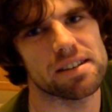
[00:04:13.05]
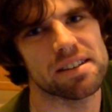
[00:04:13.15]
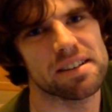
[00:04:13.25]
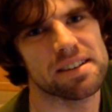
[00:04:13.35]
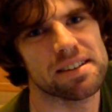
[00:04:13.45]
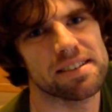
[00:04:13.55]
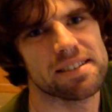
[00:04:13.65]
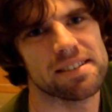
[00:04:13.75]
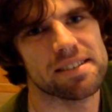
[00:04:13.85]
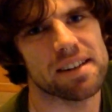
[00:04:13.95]

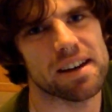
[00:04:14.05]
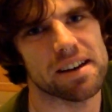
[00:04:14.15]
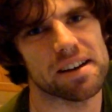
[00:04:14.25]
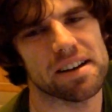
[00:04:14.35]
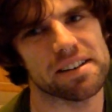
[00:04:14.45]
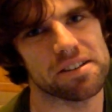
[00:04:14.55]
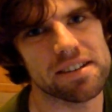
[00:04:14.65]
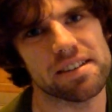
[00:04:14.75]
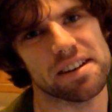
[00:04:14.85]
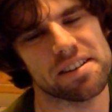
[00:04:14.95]
You
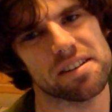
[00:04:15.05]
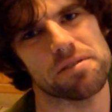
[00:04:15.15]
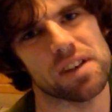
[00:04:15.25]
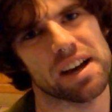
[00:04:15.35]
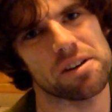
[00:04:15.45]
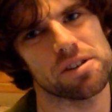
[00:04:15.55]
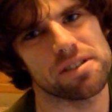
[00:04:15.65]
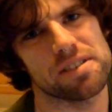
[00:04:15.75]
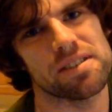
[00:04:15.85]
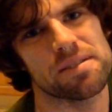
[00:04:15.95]
can tincture the
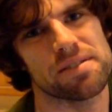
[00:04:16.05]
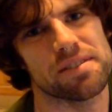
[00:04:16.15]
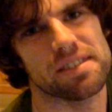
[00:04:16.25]
flowers.